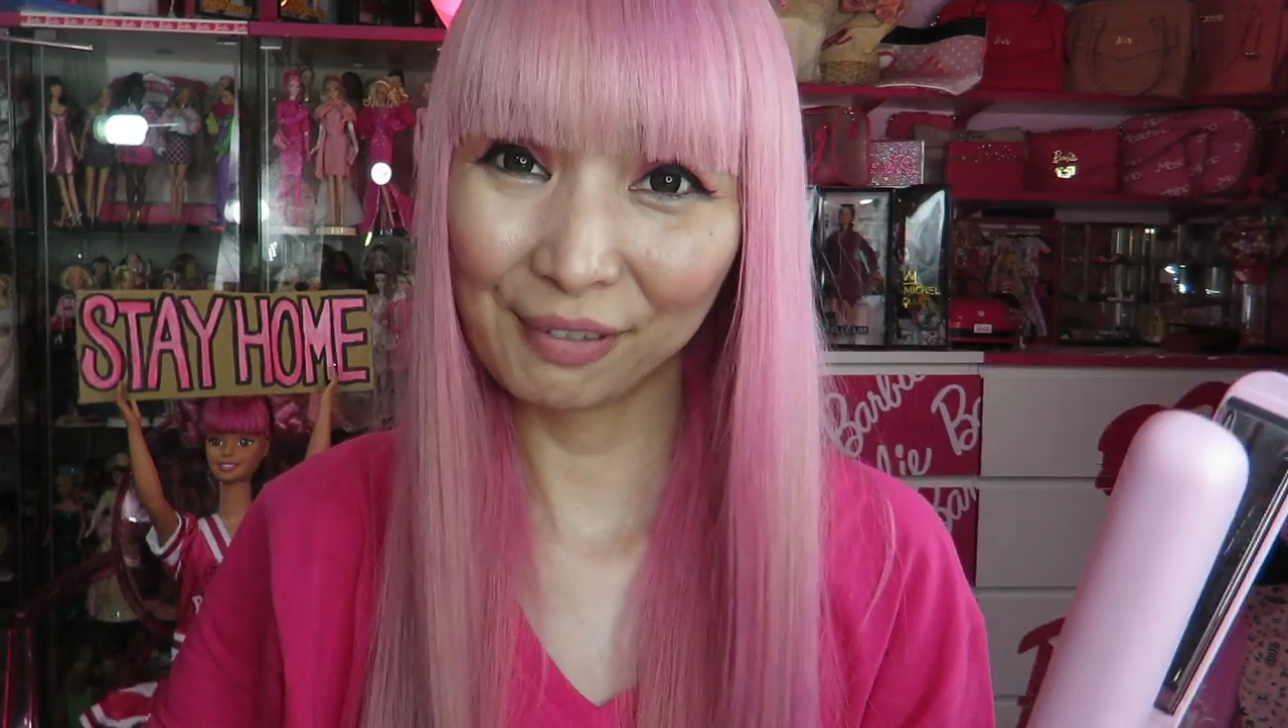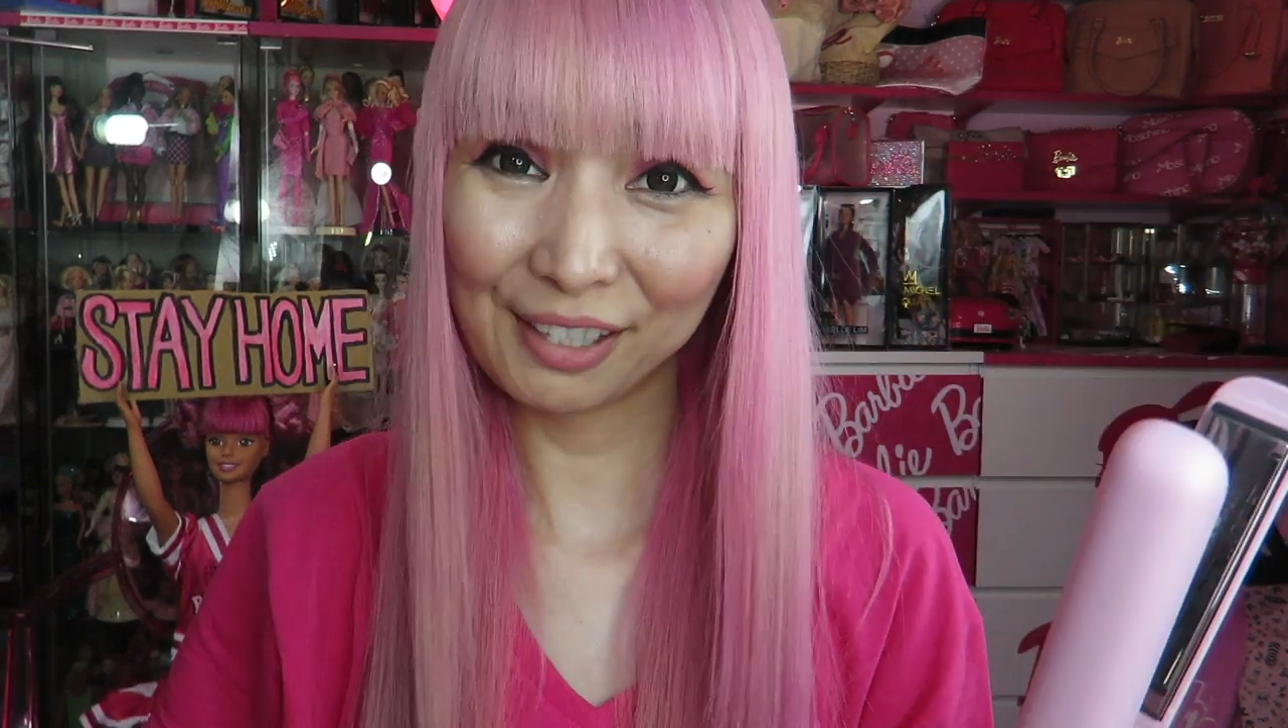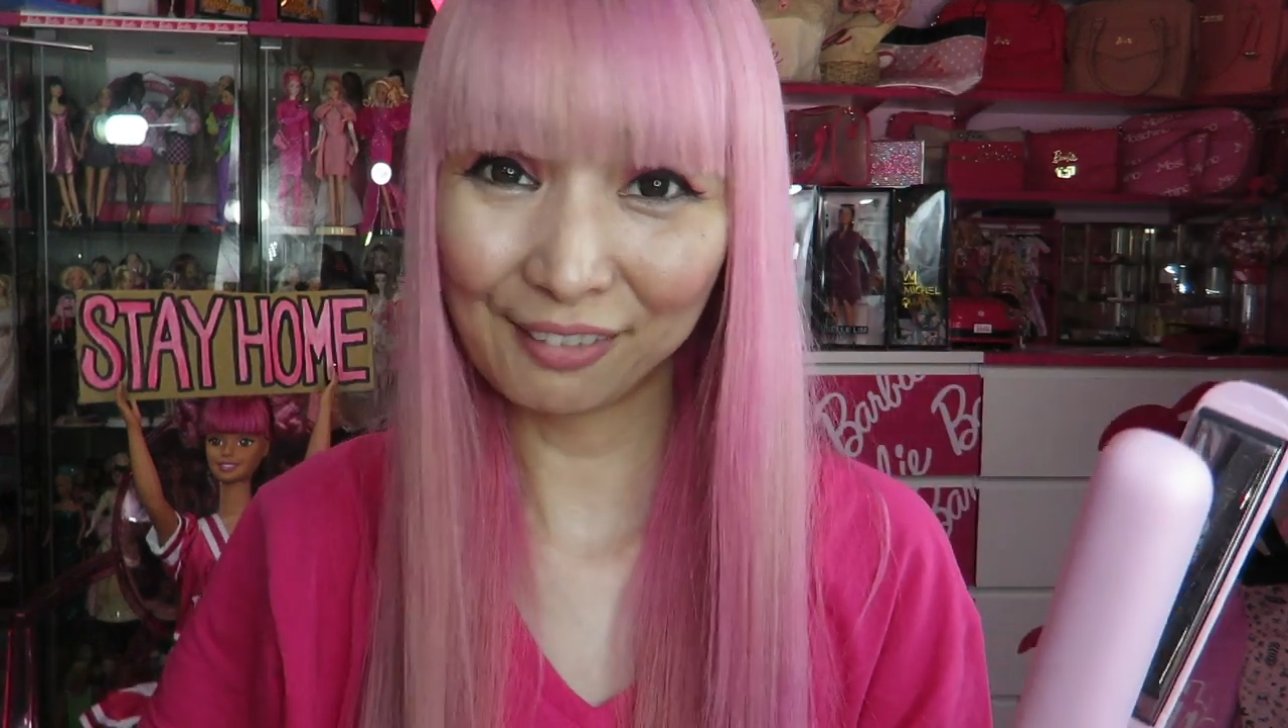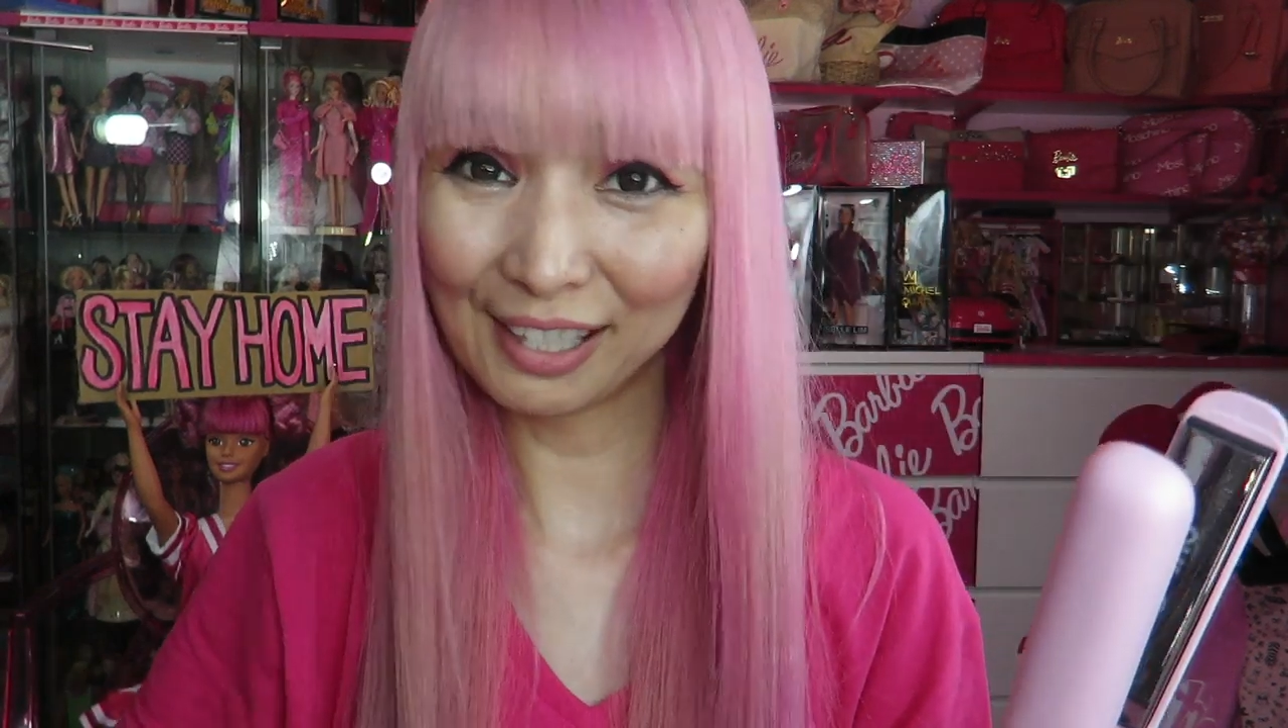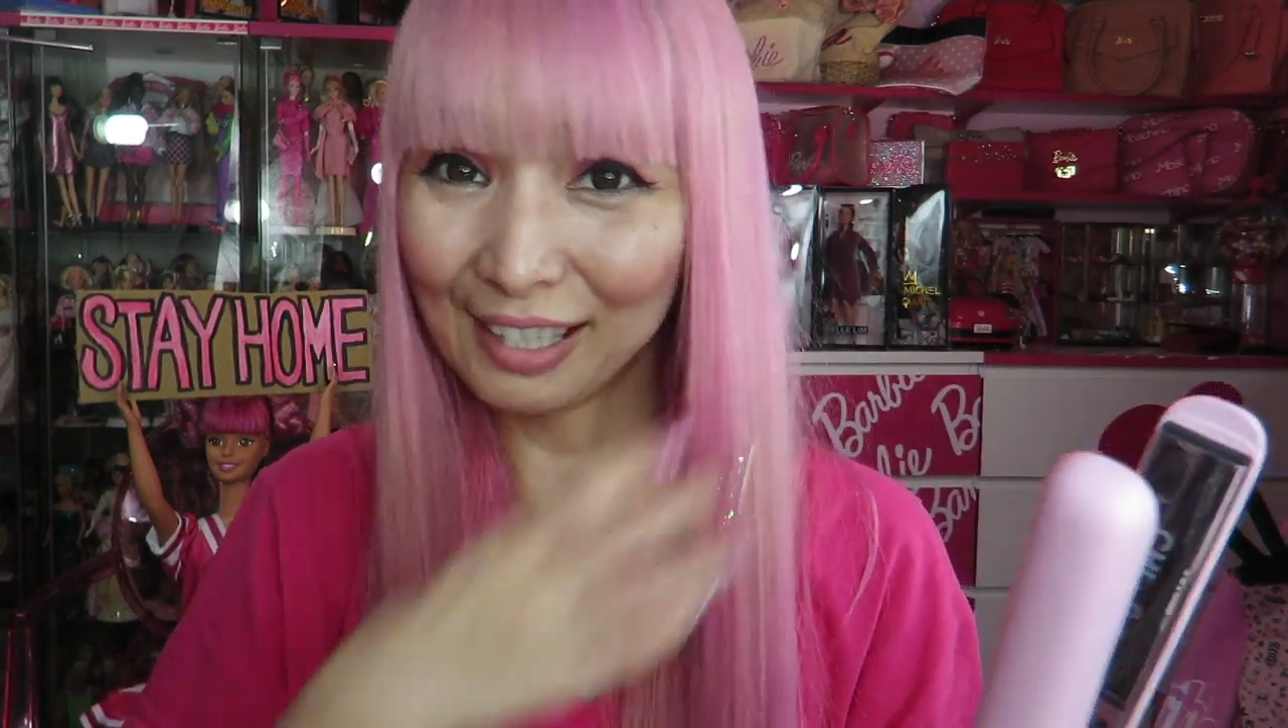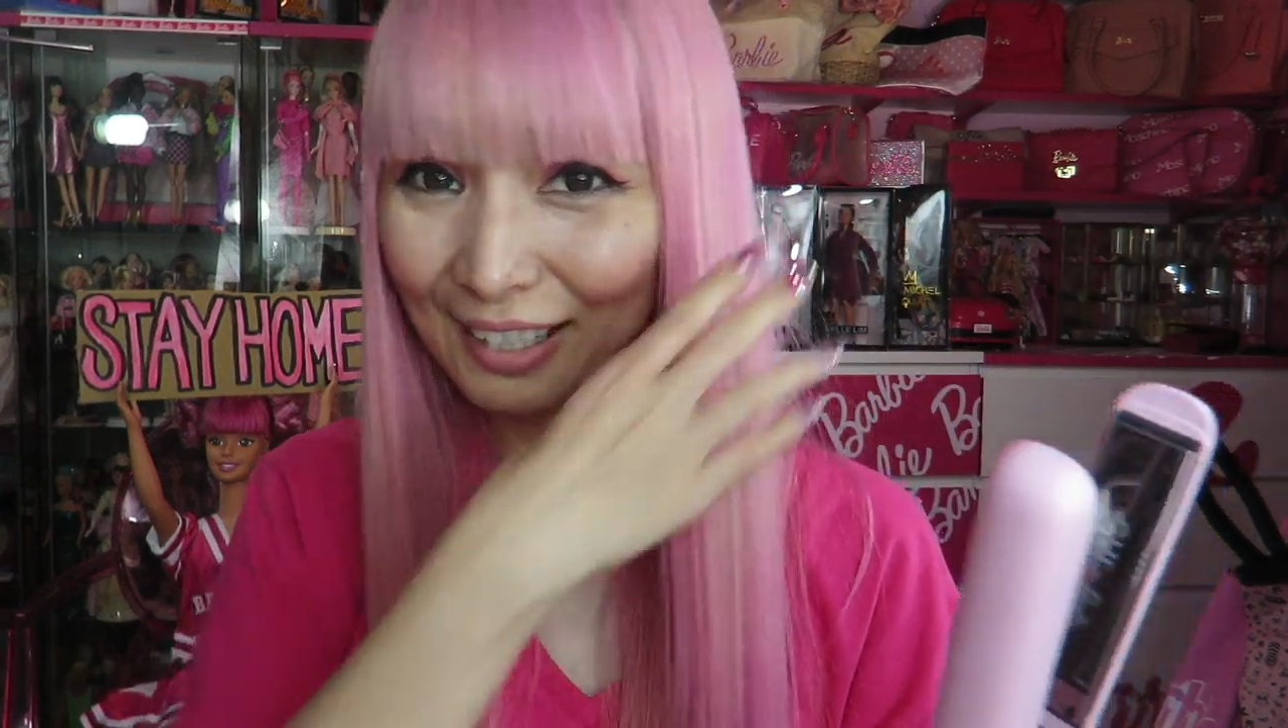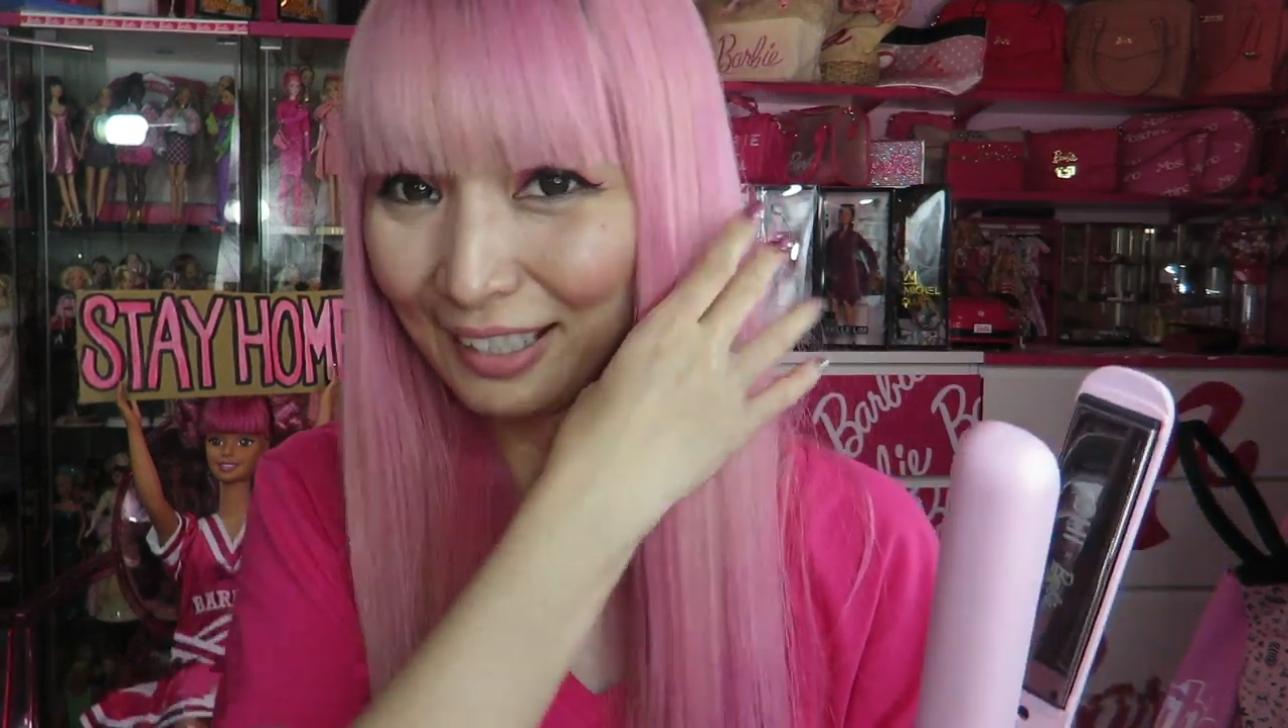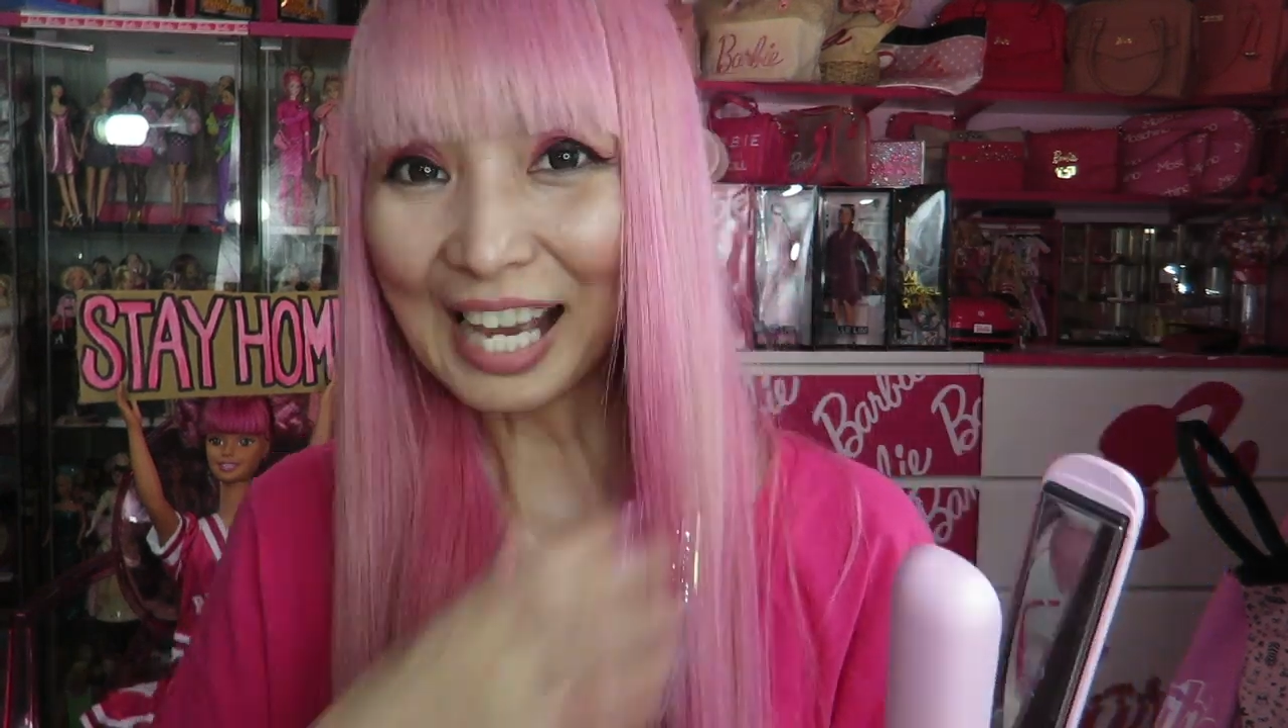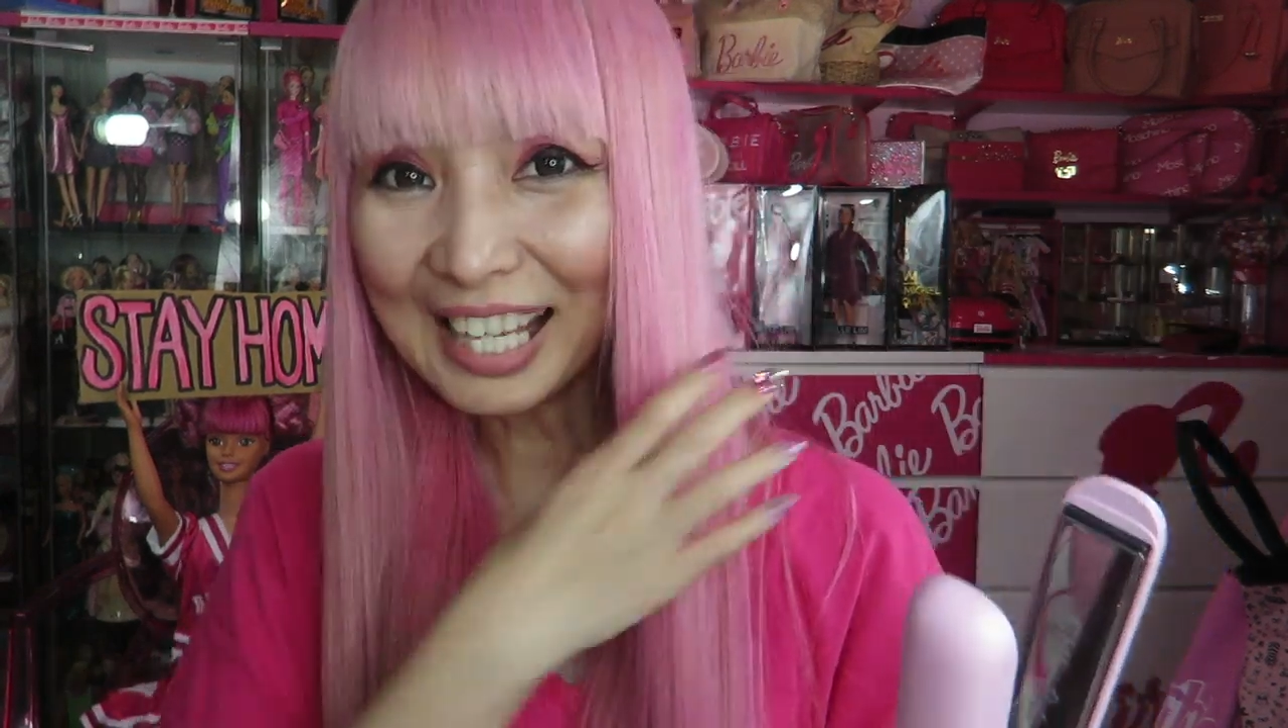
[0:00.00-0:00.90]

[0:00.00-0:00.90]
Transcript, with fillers: pink hair.